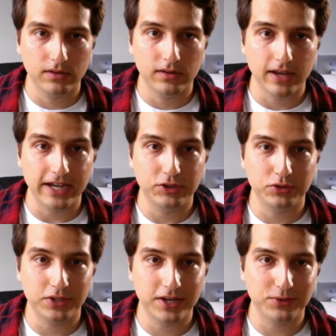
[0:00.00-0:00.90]
Andrew
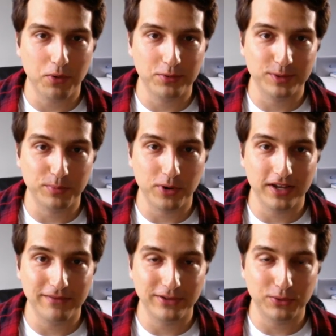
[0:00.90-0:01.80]
says, "What was the point of
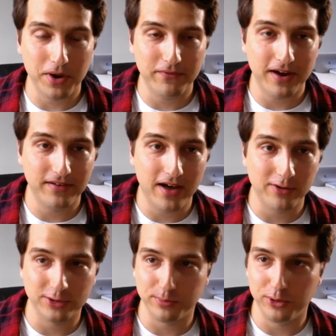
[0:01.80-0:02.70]
giving twenty five
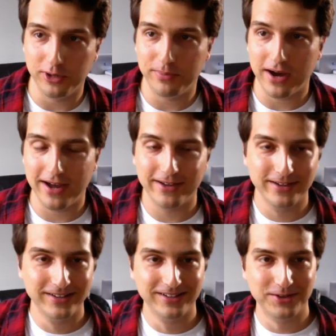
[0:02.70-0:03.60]
dollars to PewDiePie?"
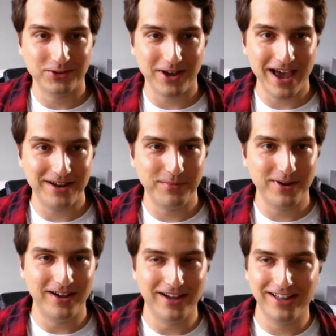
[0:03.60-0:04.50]
So I had him, uh,